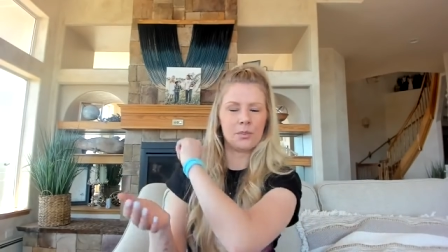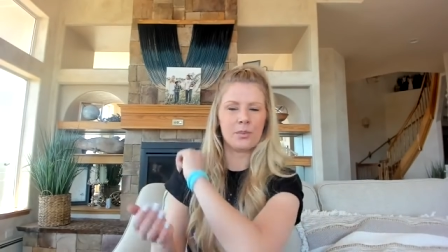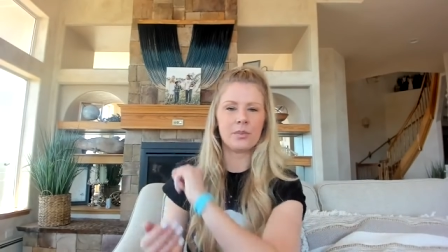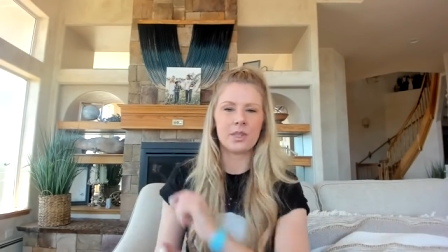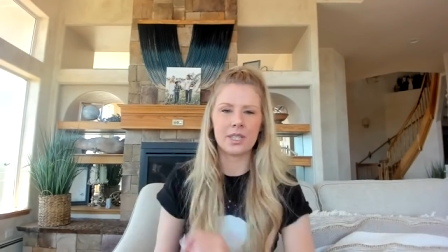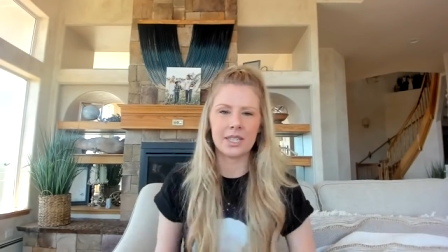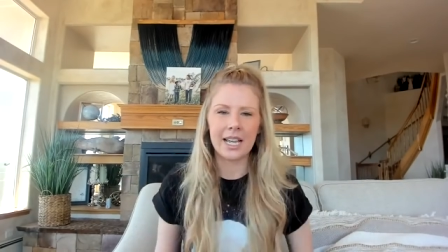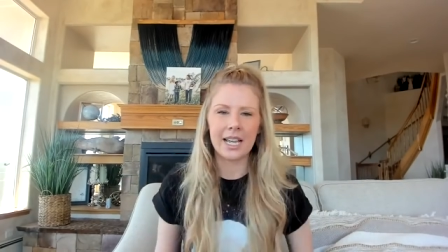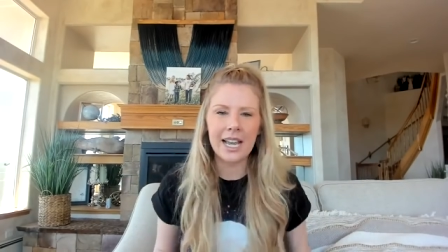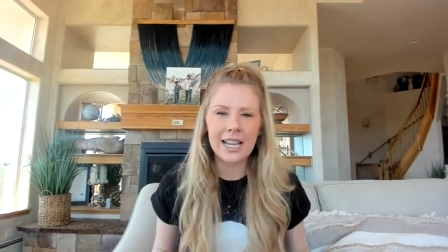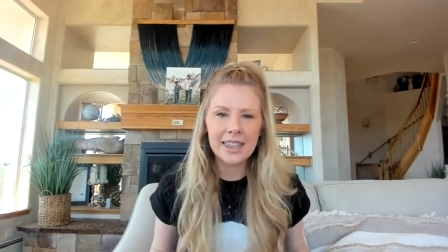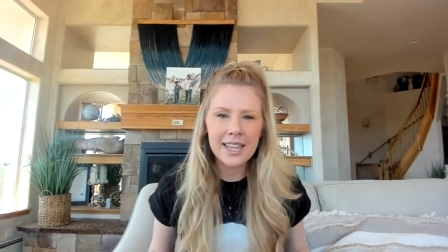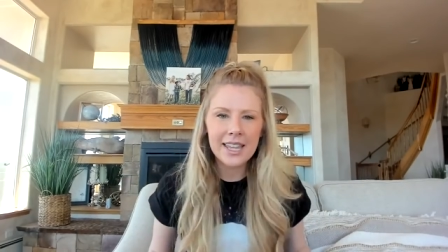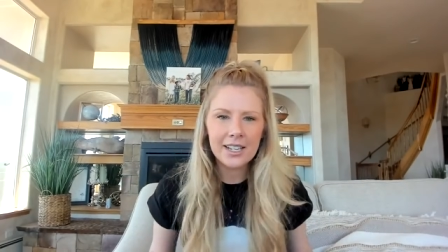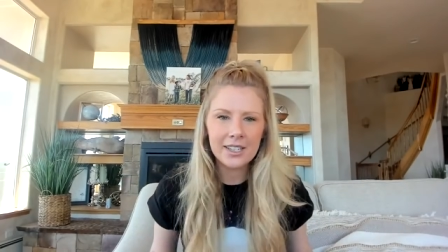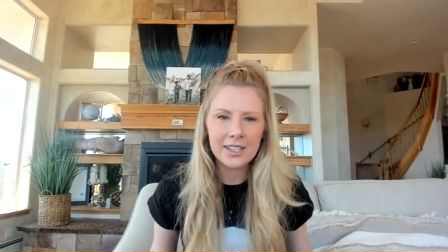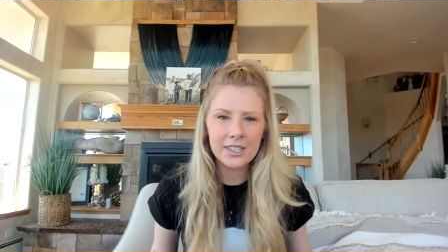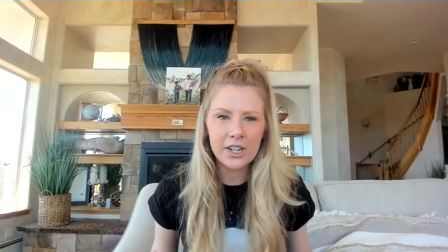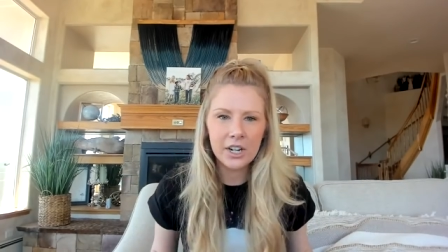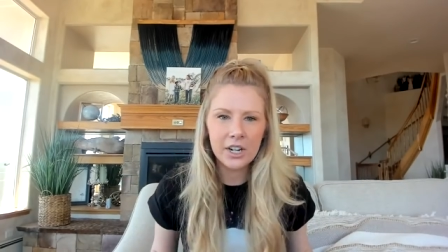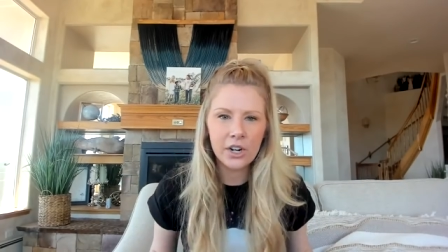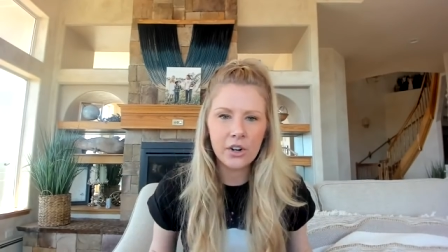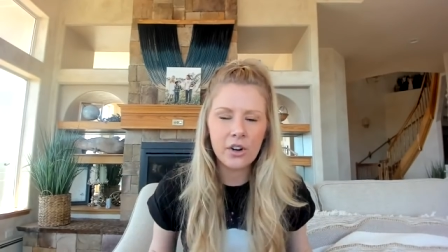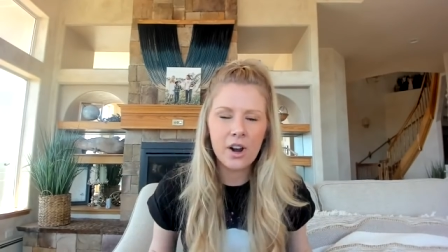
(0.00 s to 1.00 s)
sign that
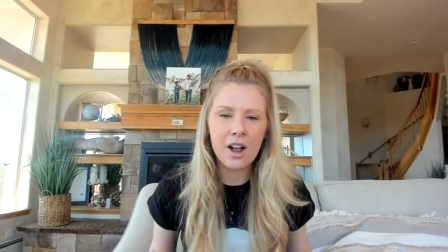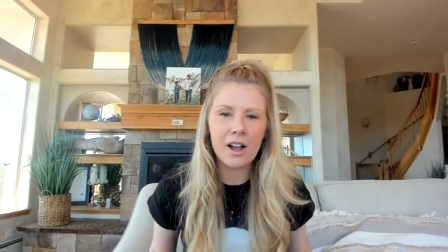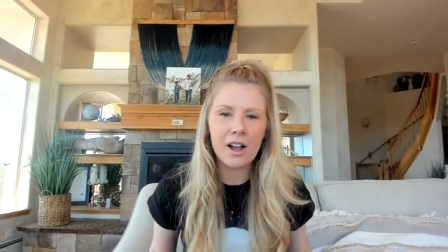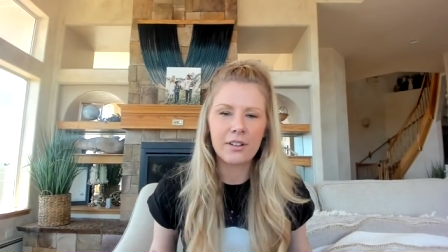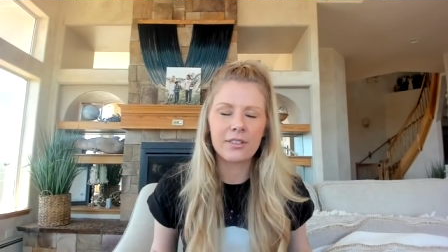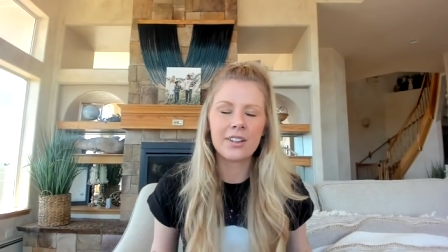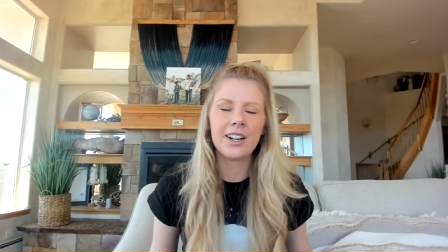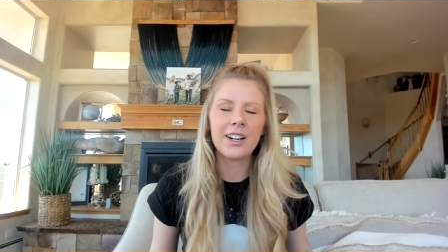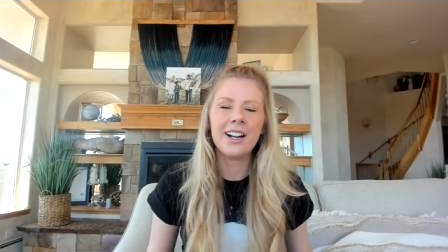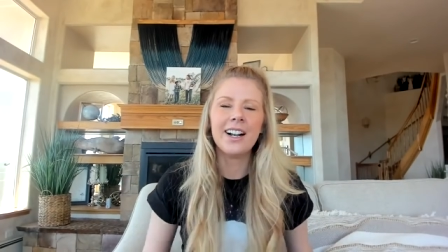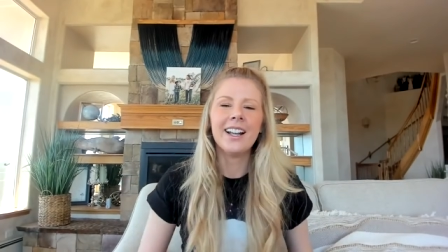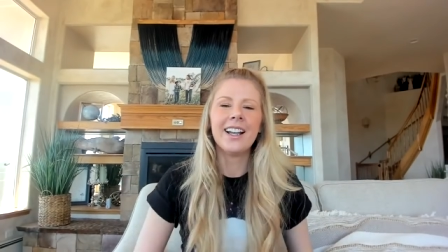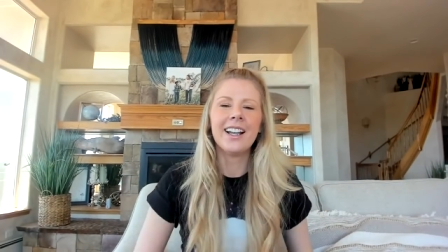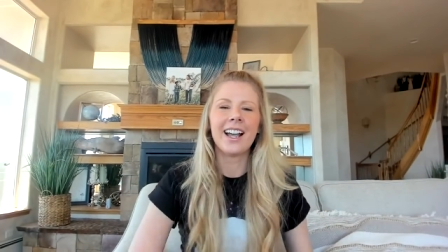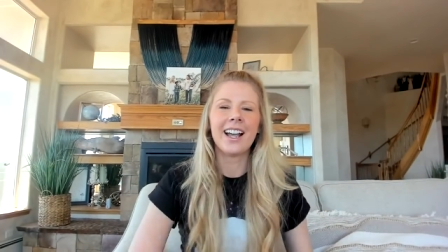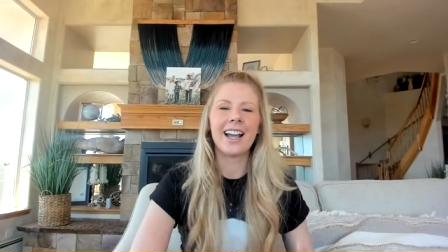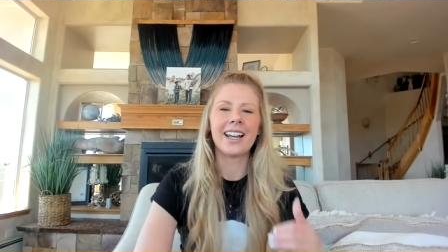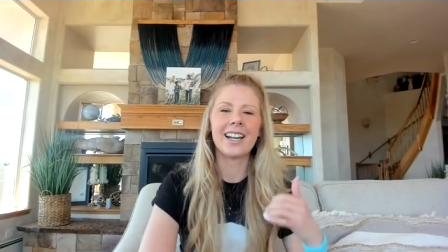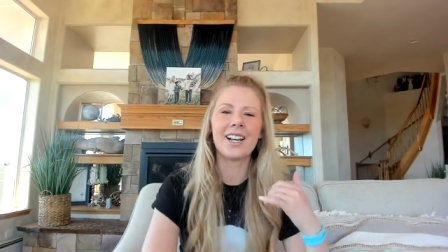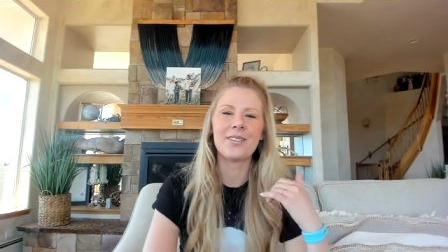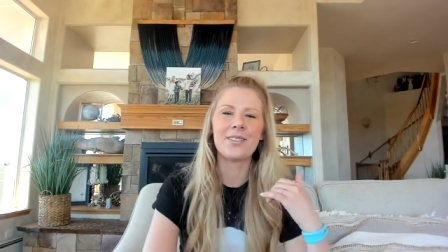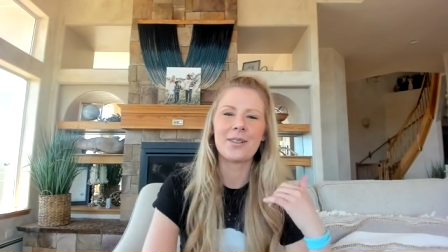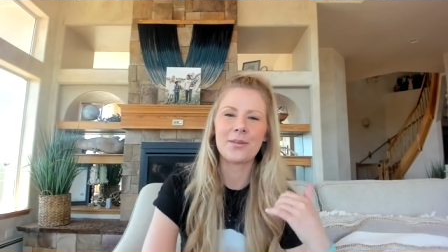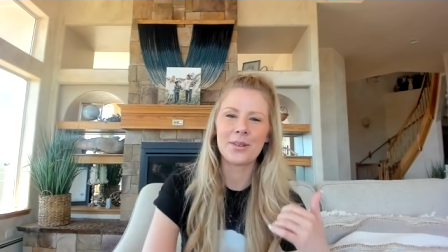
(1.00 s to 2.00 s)
sucker off.
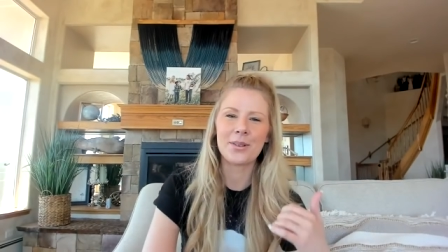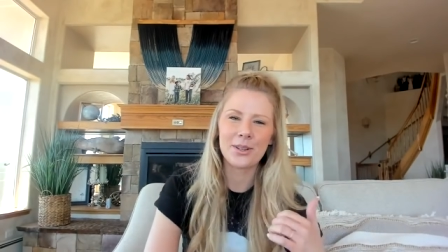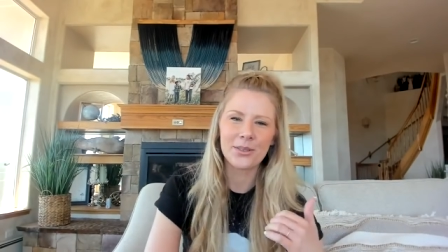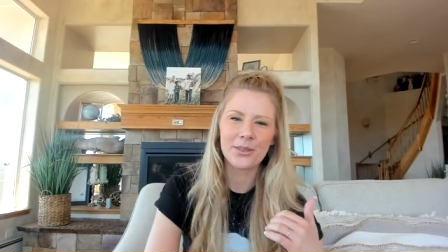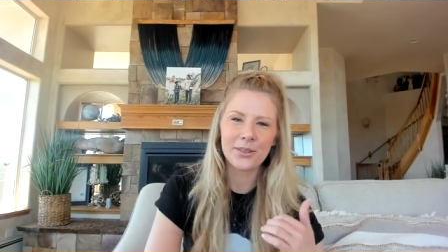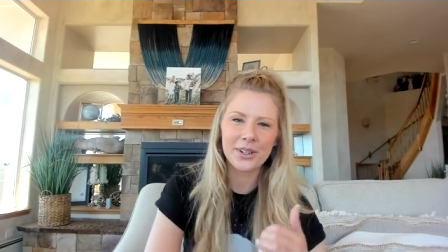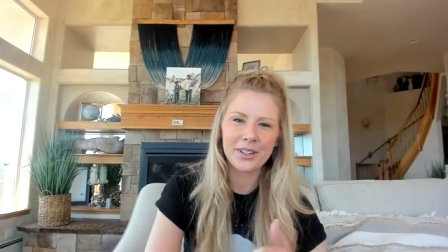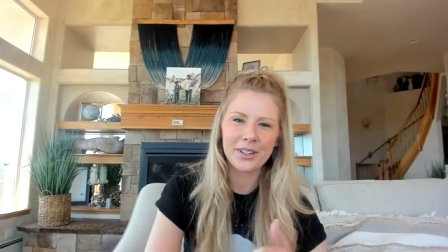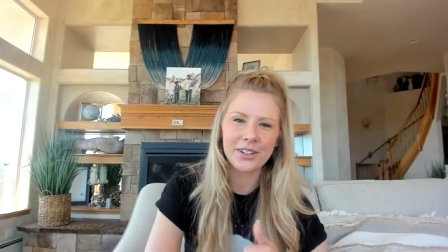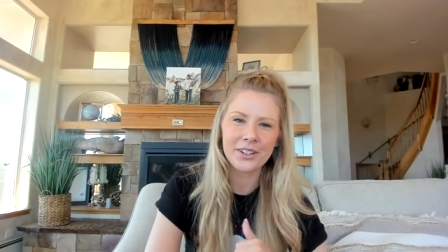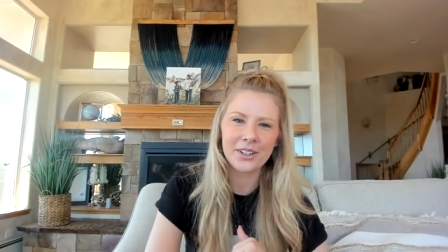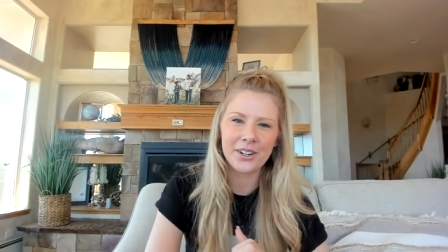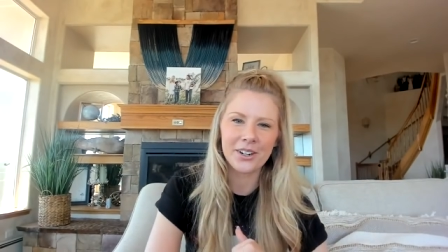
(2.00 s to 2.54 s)
And I remember the realtor